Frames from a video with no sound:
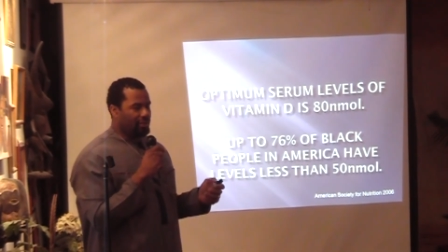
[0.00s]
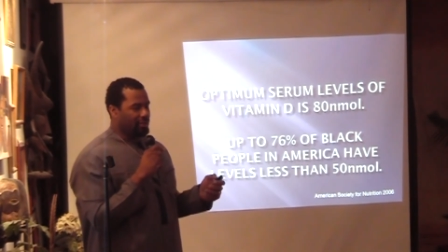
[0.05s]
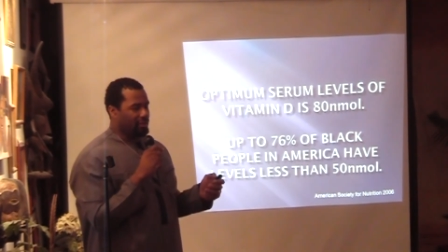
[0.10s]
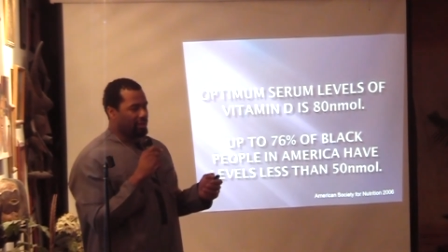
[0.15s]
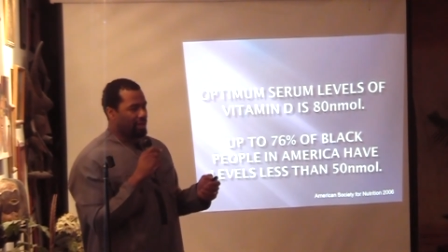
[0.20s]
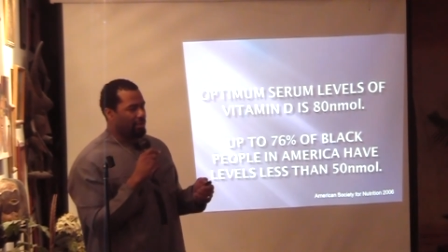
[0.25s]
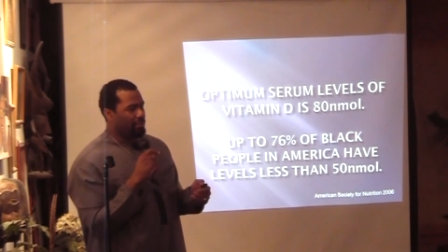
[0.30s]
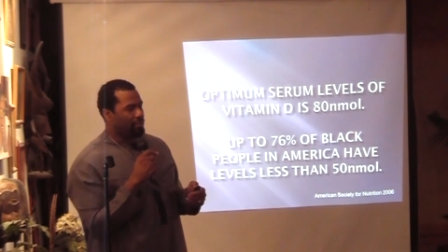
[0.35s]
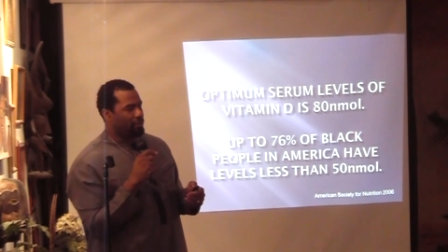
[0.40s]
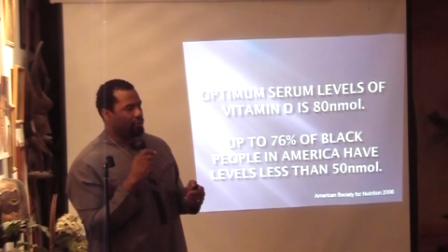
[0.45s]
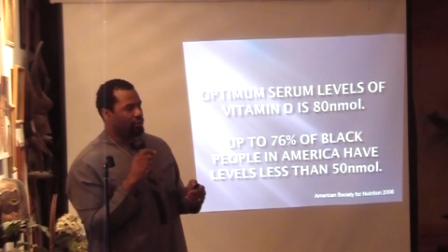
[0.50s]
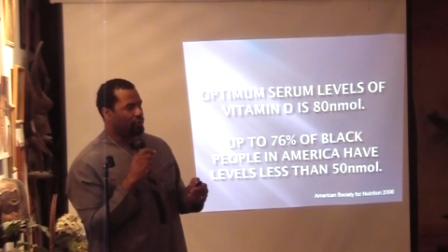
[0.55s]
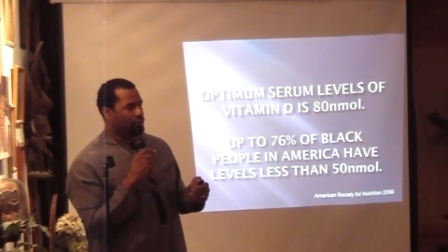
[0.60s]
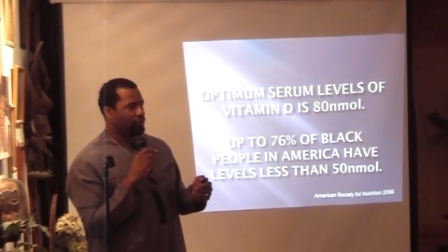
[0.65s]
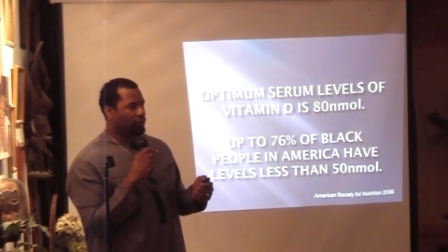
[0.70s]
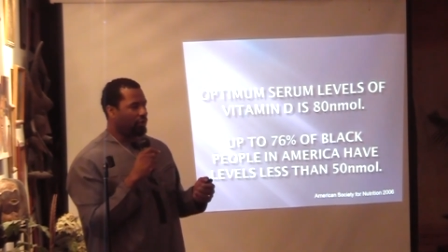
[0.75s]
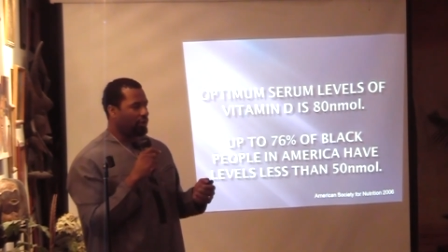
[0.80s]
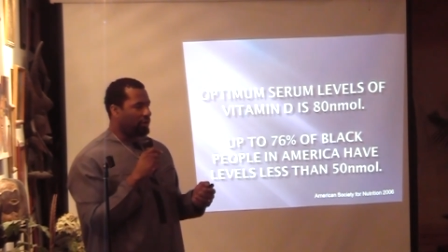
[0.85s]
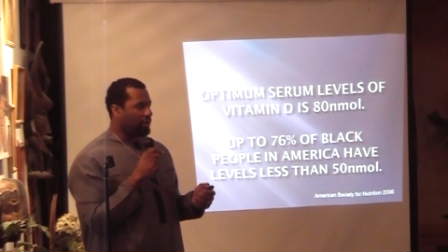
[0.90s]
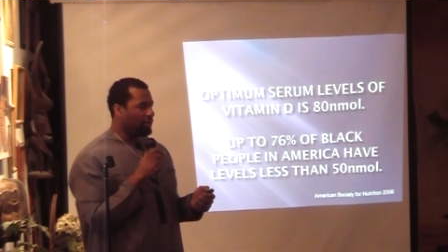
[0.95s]
the numbers
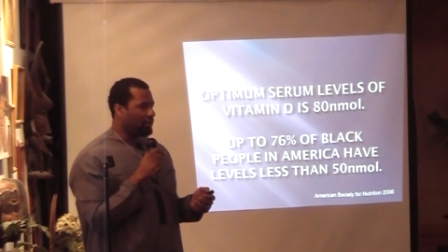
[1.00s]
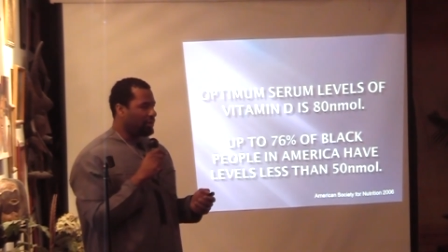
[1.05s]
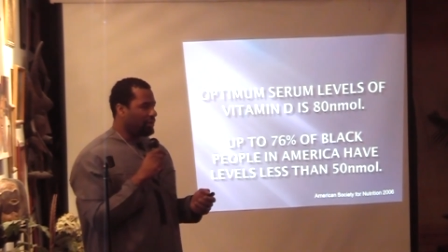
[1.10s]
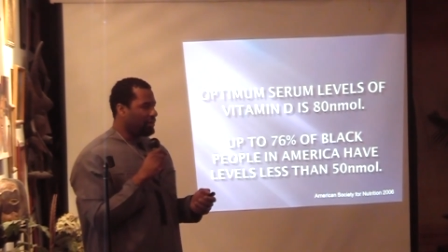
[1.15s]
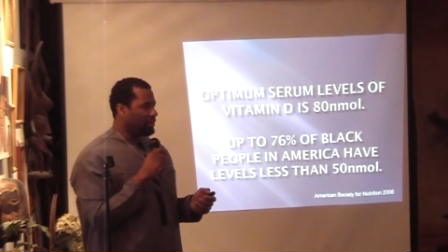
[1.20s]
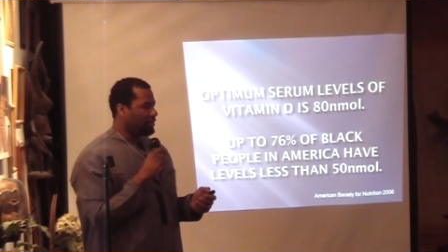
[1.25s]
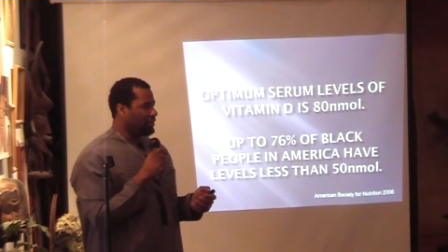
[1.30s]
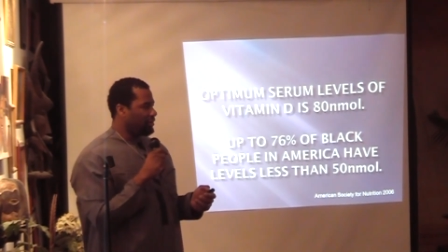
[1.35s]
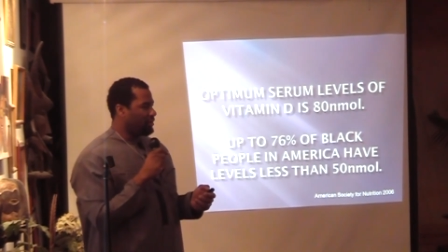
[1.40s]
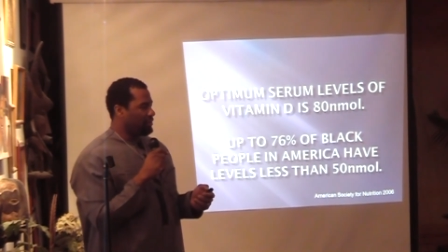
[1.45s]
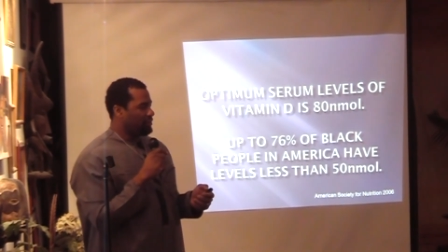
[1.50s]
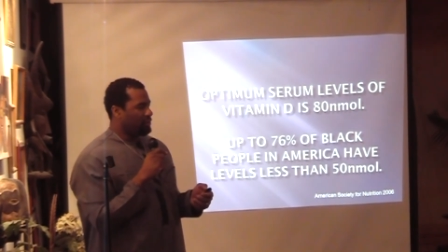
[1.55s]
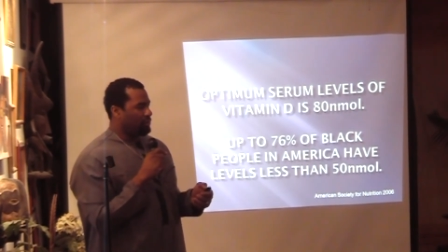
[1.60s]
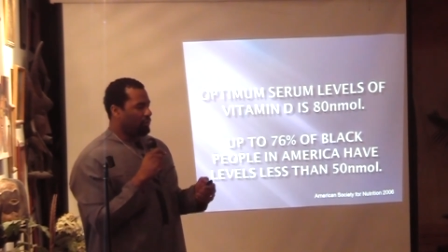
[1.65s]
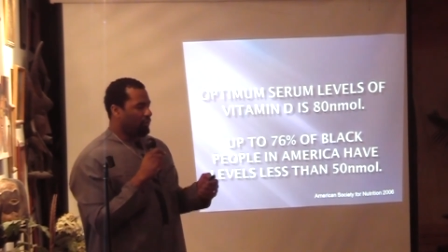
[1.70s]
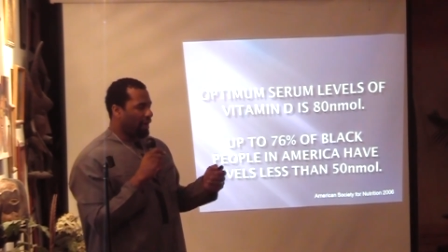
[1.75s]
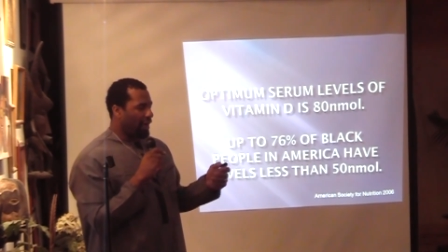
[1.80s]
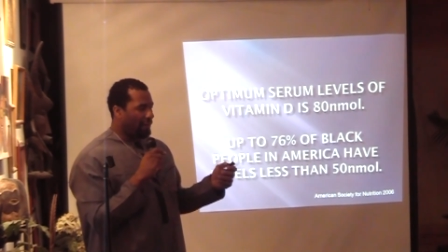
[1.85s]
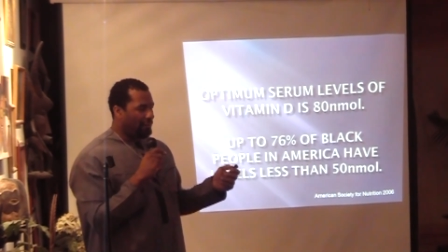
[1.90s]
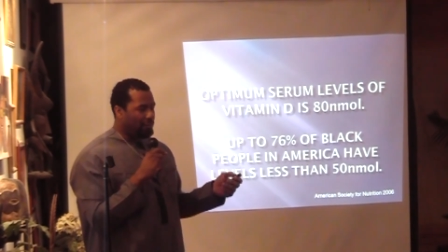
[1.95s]
for
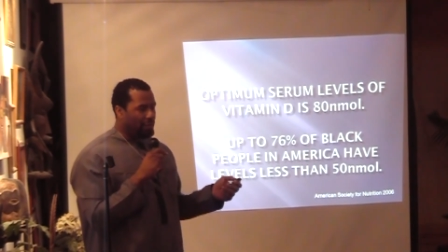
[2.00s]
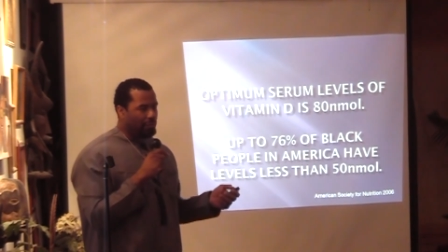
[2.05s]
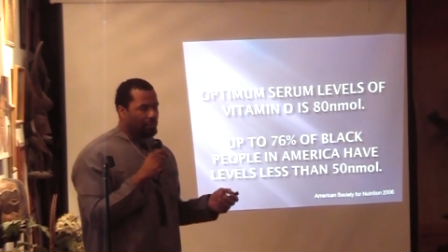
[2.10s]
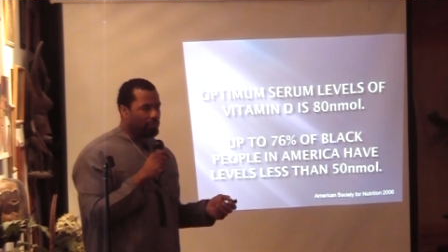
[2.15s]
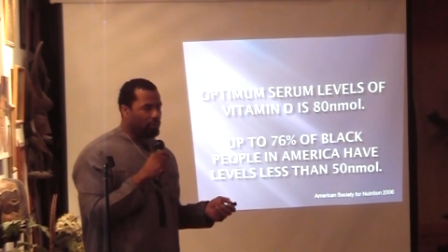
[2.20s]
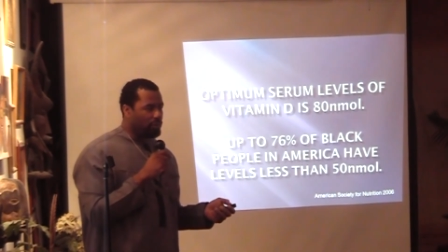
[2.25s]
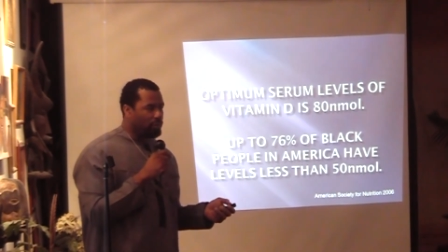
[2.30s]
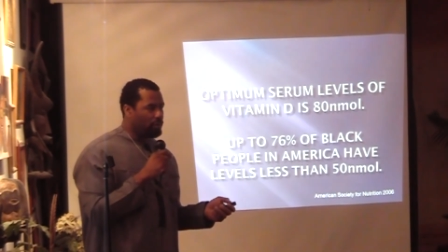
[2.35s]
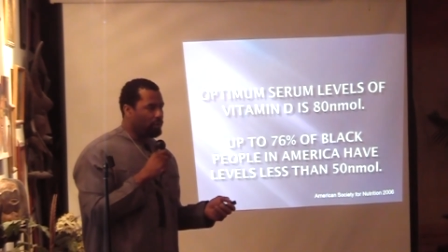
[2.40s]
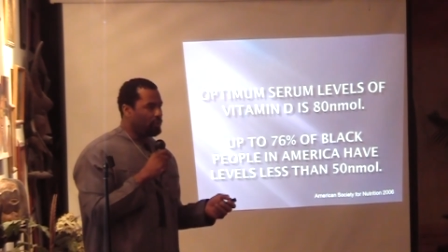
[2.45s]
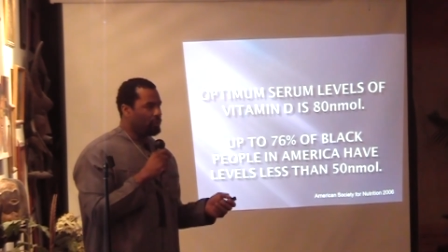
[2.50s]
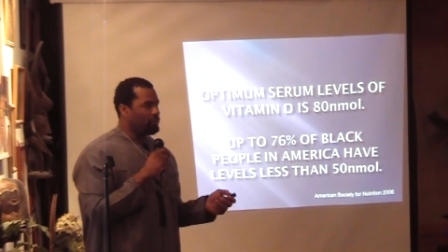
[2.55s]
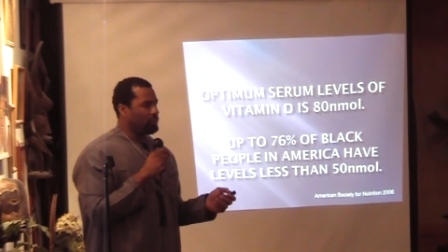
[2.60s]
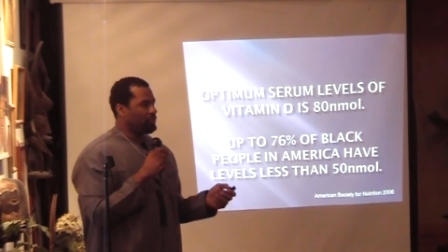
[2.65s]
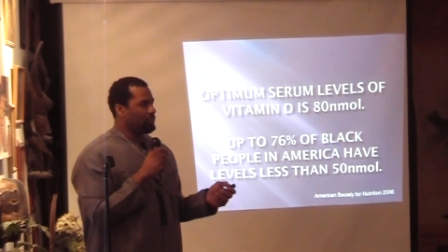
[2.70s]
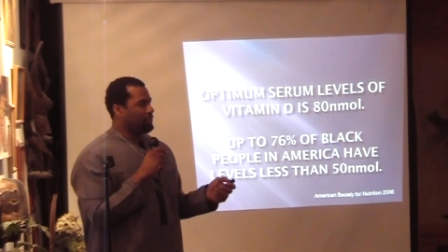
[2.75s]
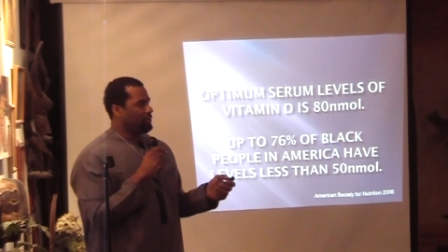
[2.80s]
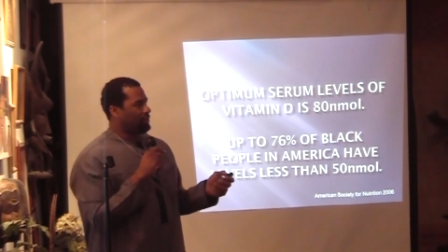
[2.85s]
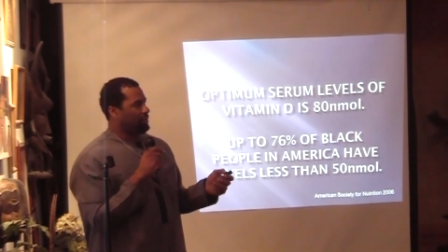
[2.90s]
white people,